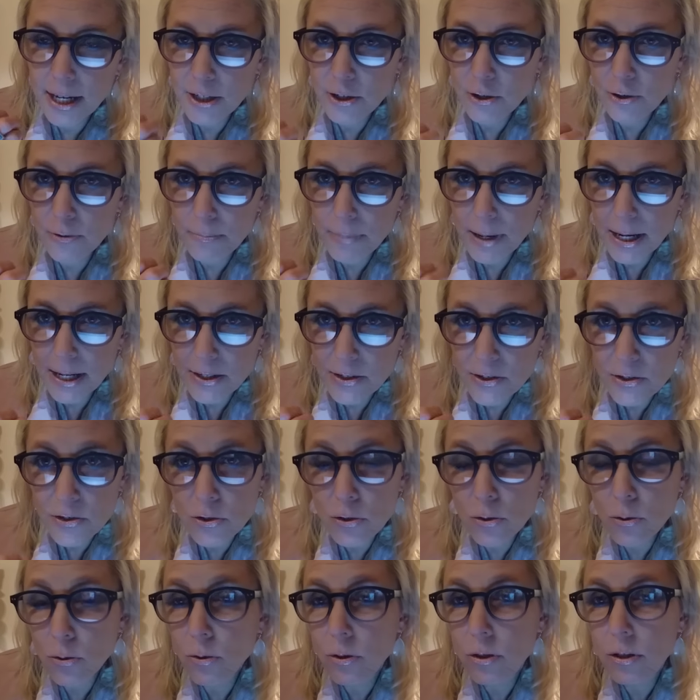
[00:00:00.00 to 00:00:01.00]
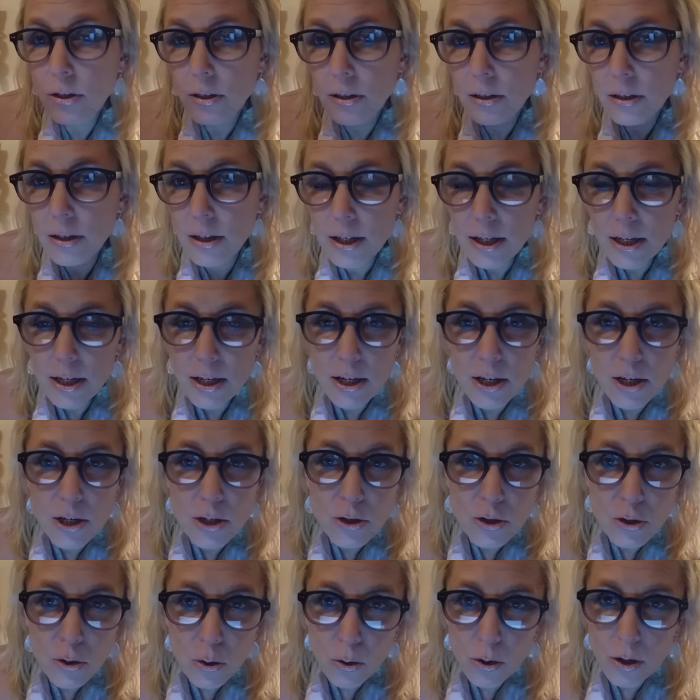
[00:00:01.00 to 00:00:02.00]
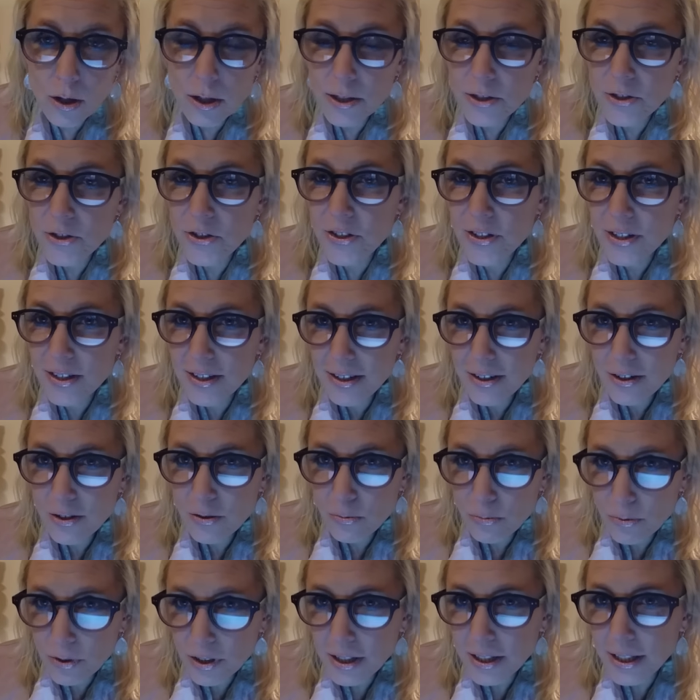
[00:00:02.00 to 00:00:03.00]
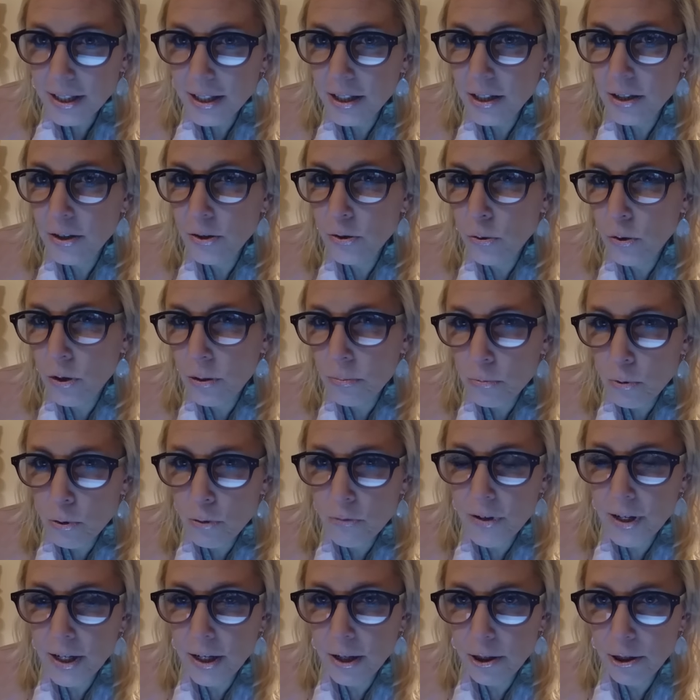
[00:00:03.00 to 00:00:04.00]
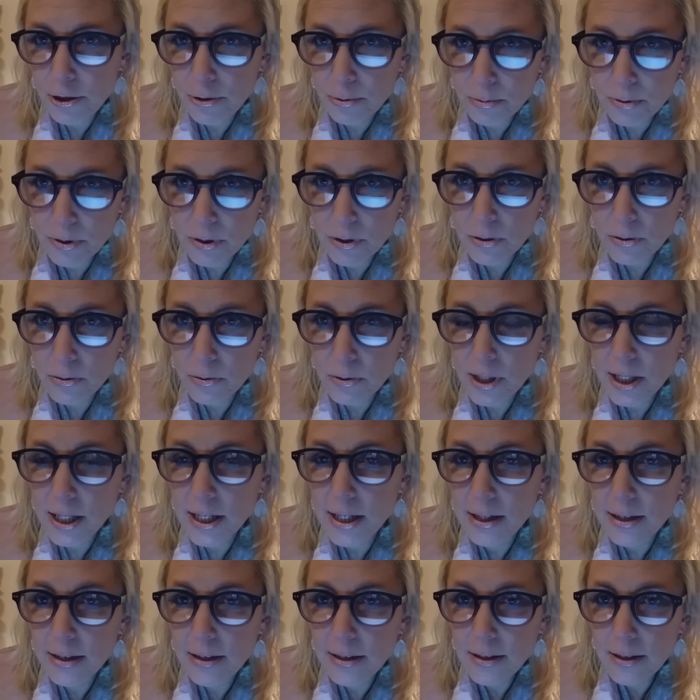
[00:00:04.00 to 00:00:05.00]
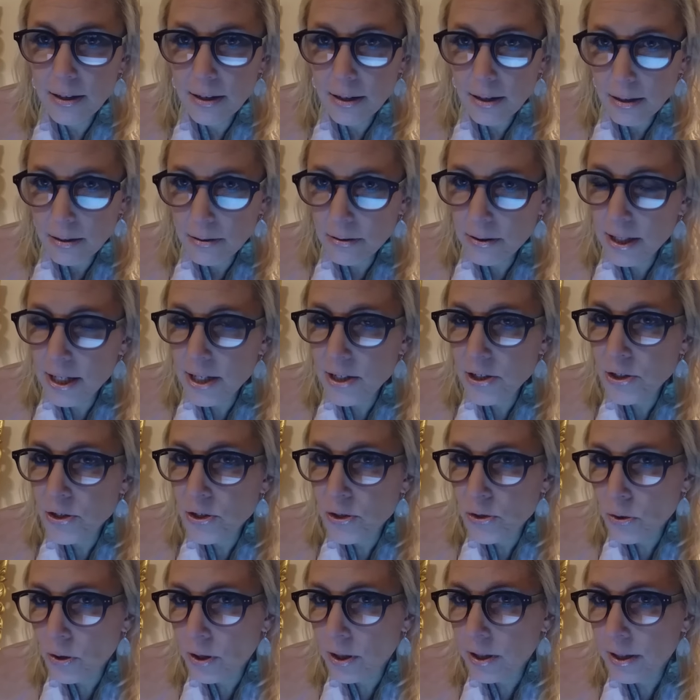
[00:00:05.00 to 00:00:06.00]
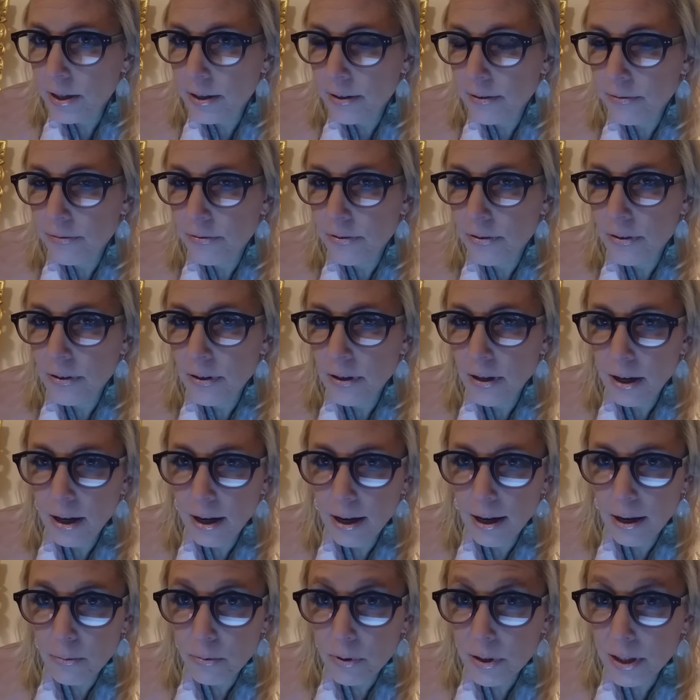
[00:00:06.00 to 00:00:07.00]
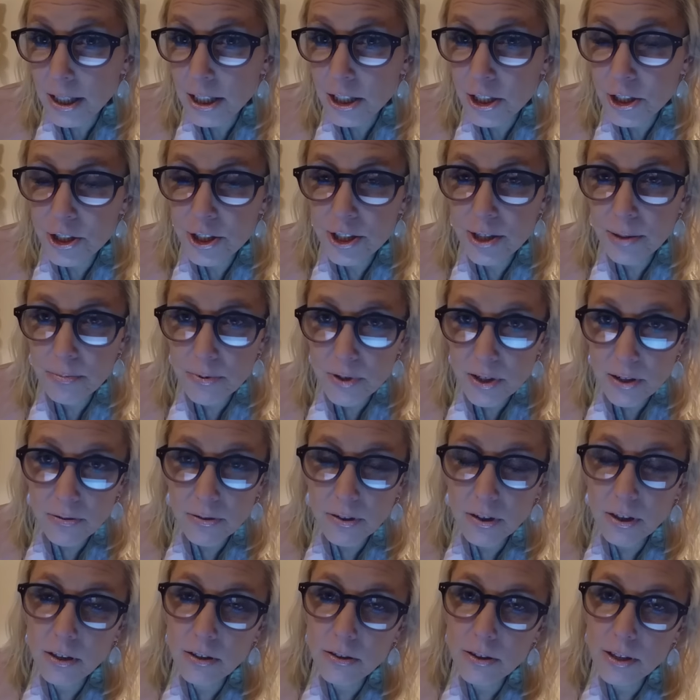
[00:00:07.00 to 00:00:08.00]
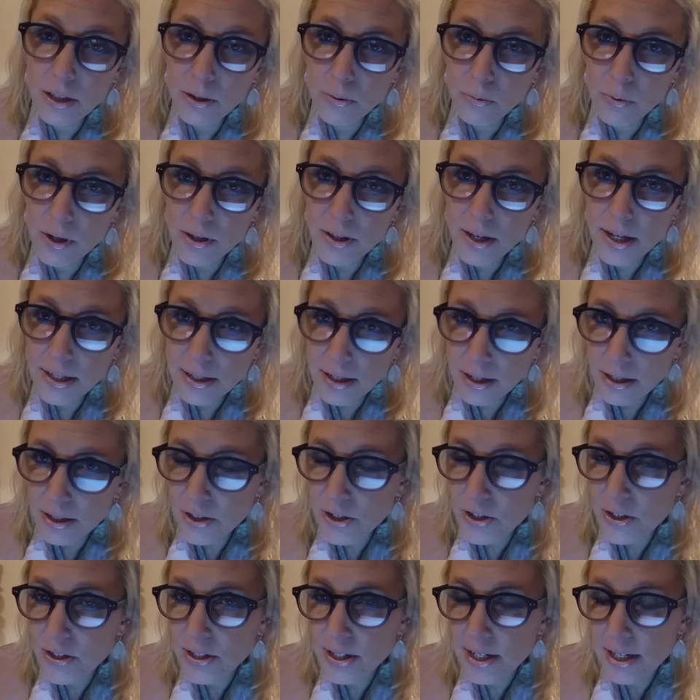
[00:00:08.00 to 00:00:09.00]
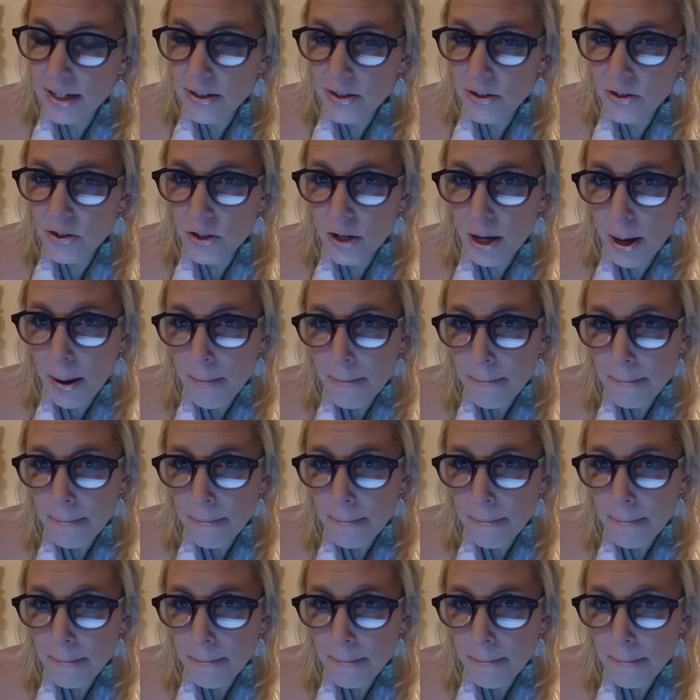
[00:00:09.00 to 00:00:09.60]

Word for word: and your best tool towards really you are moving through this sort of uh, relationship difficulty with a narcissist